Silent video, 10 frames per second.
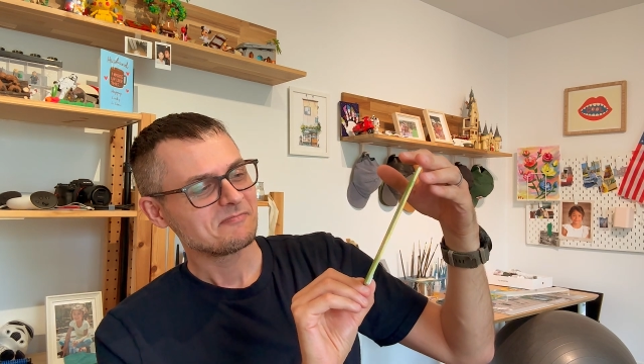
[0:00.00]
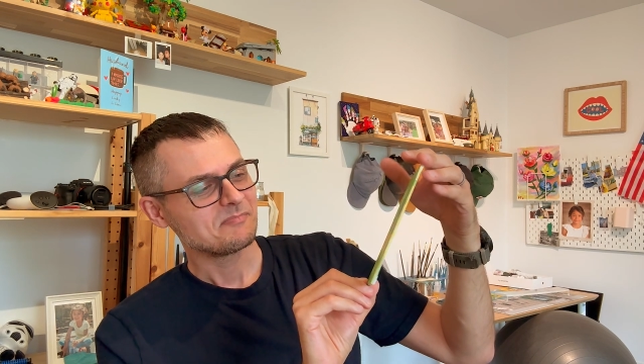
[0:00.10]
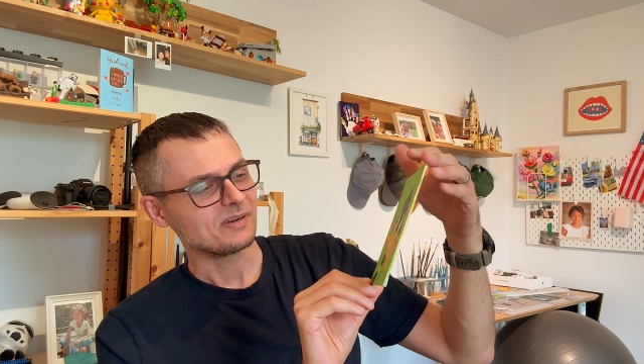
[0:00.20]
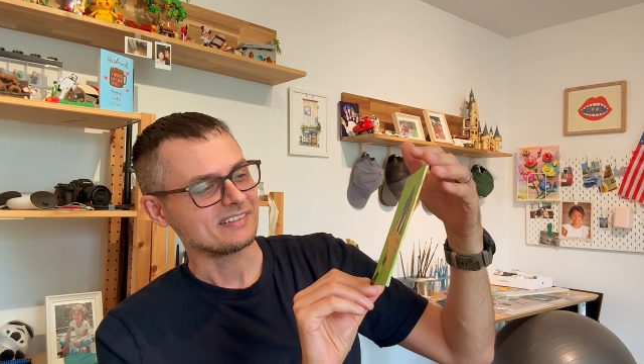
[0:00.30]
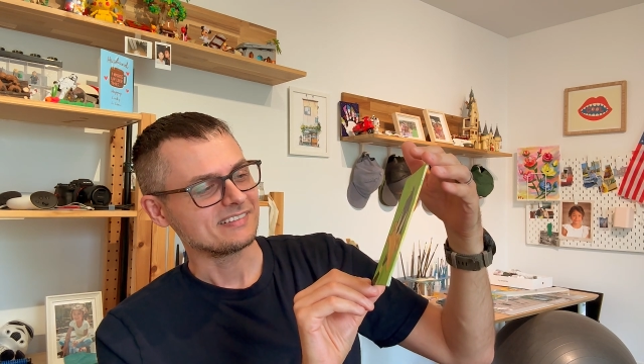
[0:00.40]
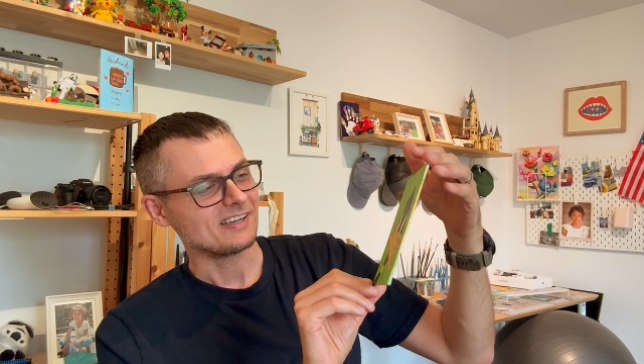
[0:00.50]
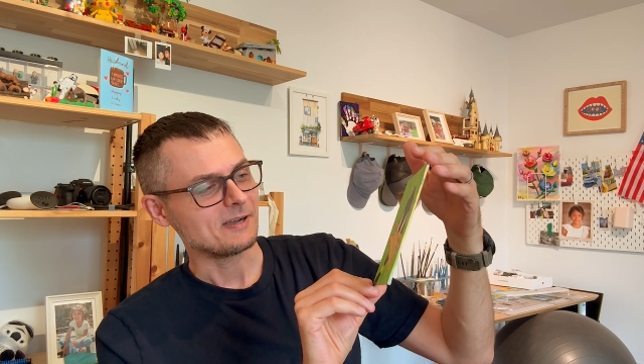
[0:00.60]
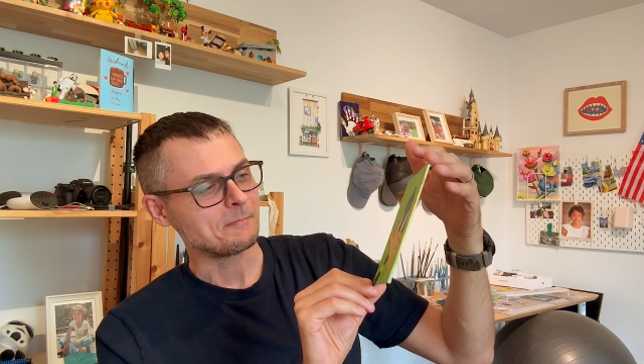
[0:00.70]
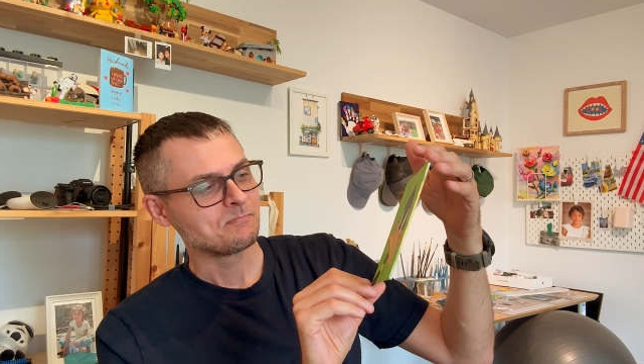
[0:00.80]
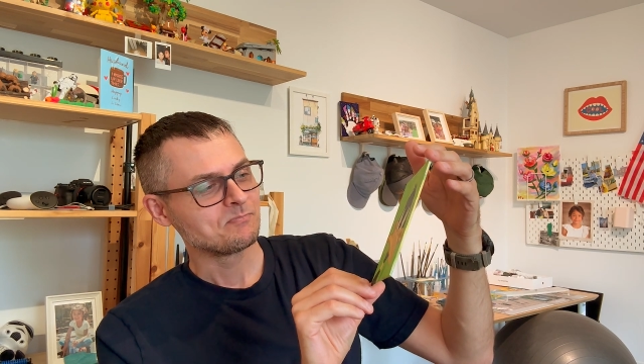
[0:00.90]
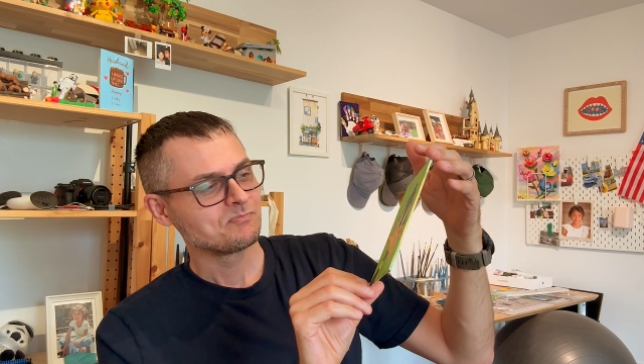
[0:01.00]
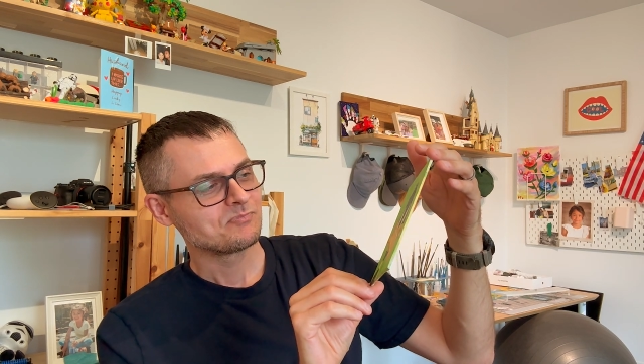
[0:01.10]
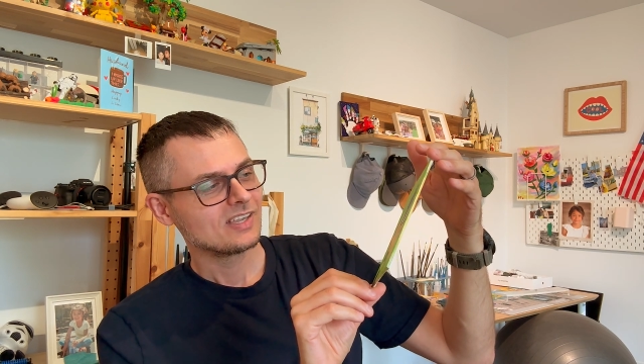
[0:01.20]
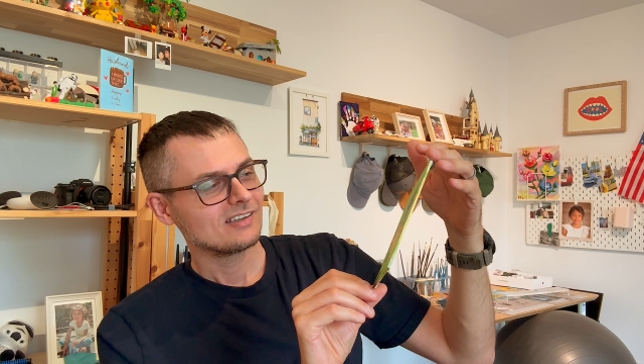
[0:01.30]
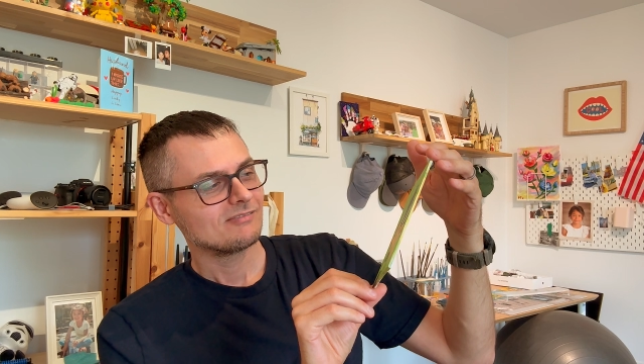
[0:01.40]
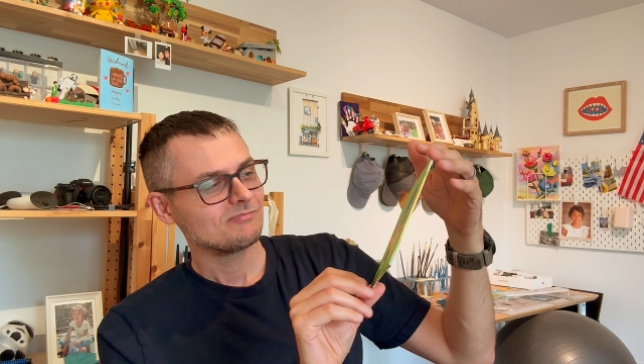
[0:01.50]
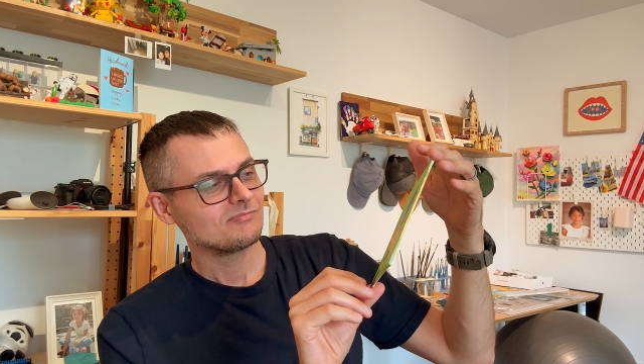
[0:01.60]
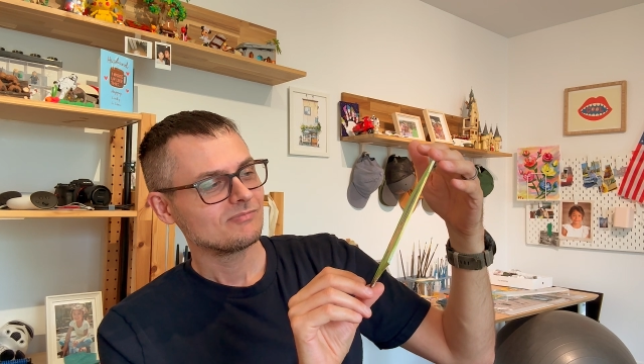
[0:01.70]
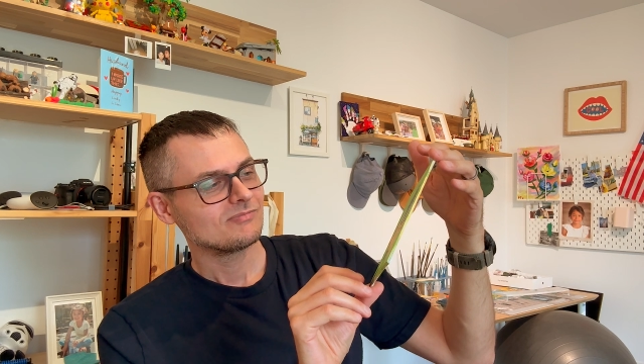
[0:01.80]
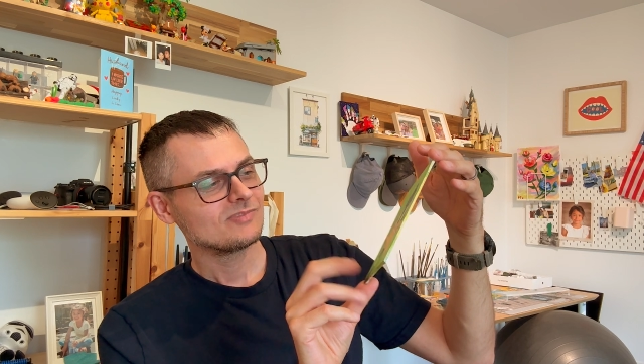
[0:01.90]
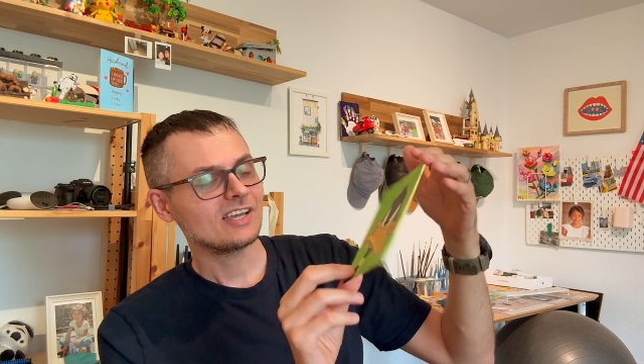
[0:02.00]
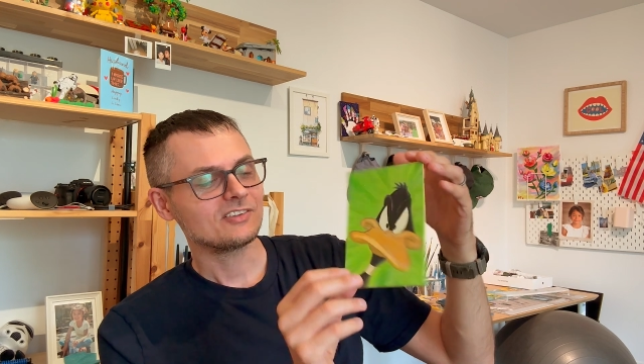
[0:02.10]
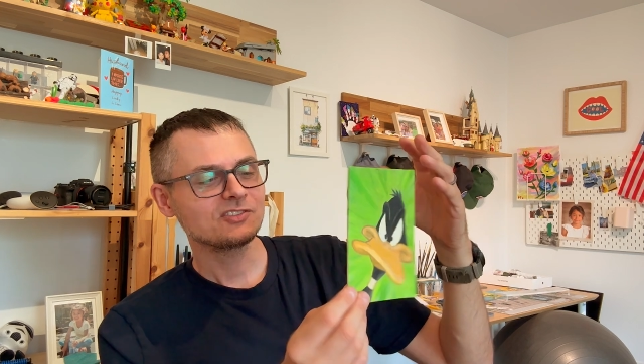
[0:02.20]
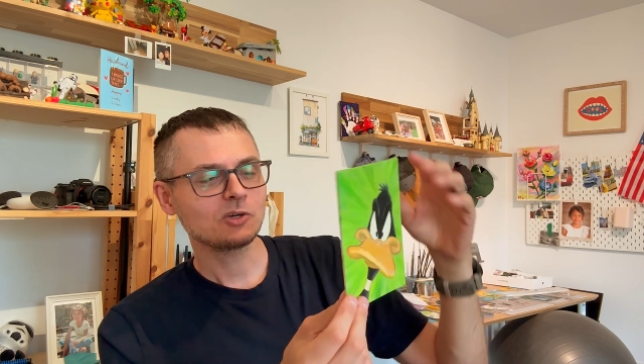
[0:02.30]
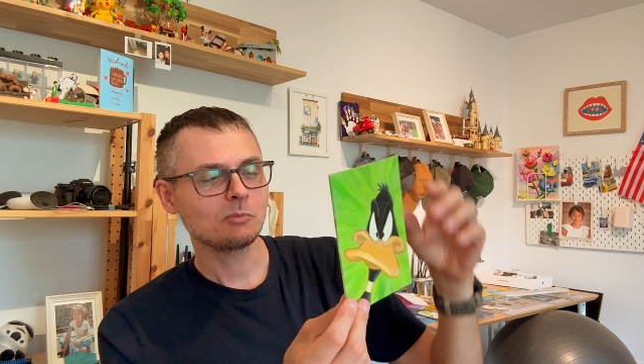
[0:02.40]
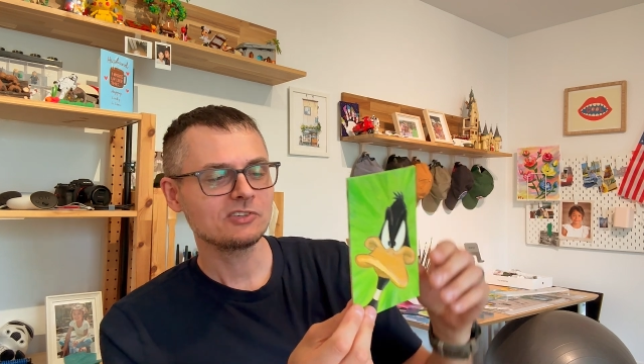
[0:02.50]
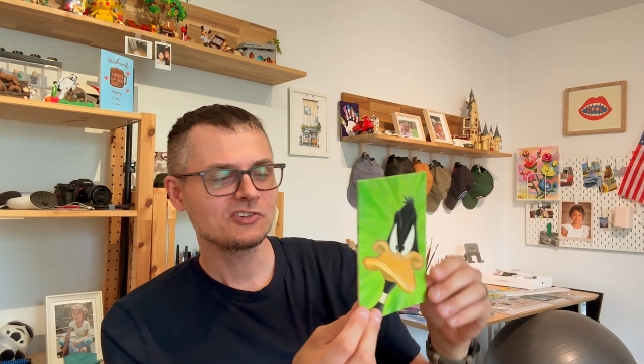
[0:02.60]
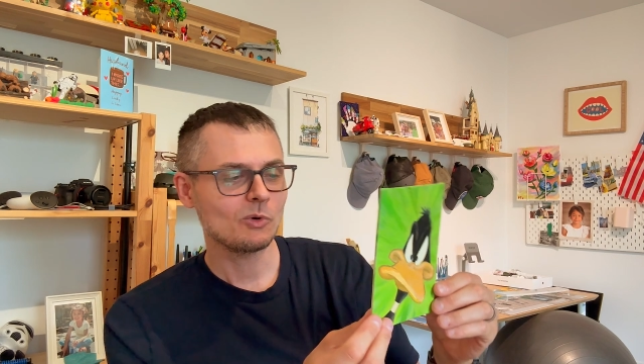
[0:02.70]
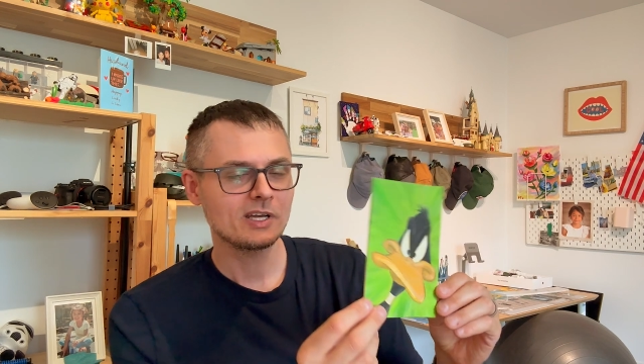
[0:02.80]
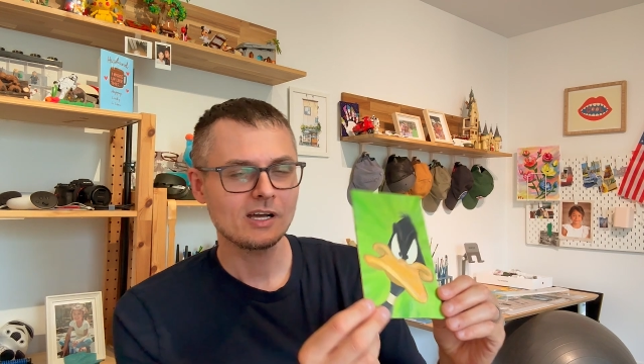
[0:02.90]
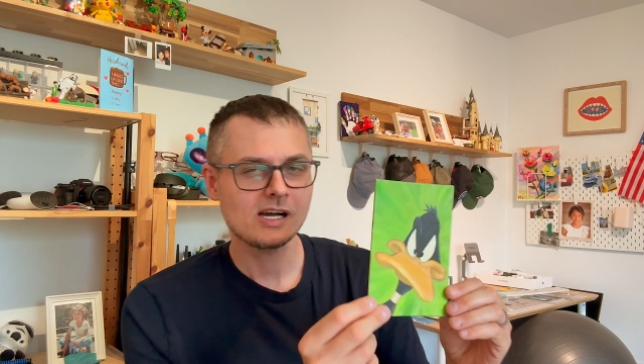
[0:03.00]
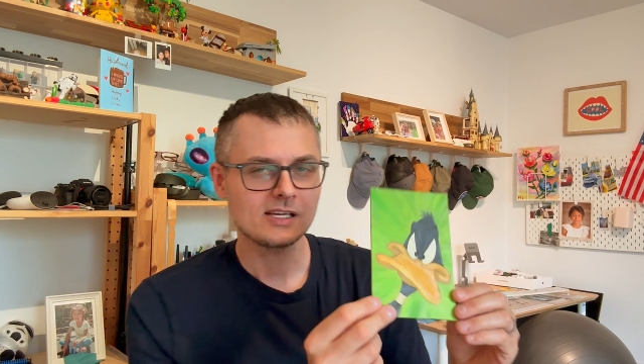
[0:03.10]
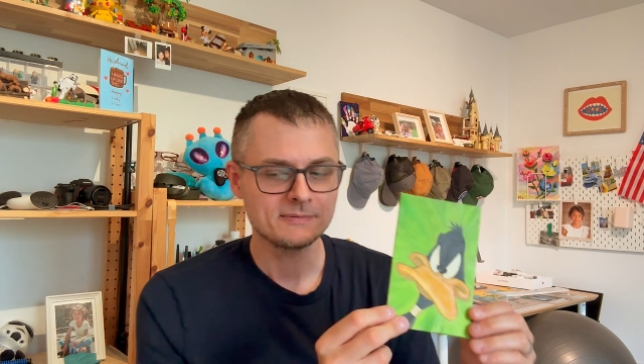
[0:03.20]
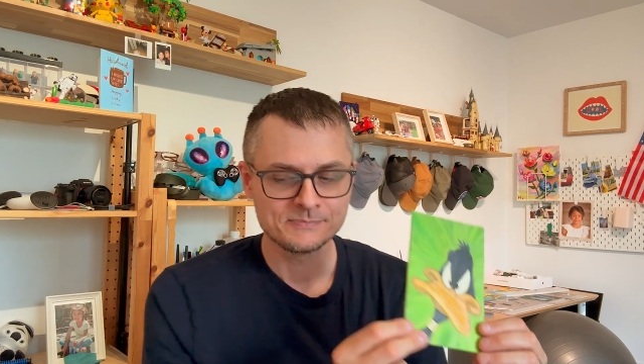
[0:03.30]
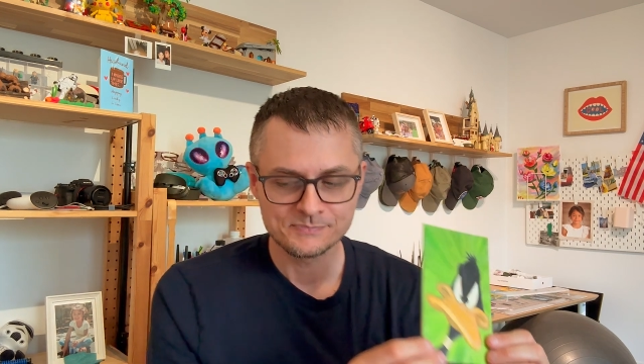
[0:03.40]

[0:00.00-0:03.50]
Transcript: But yeah, there's so much going on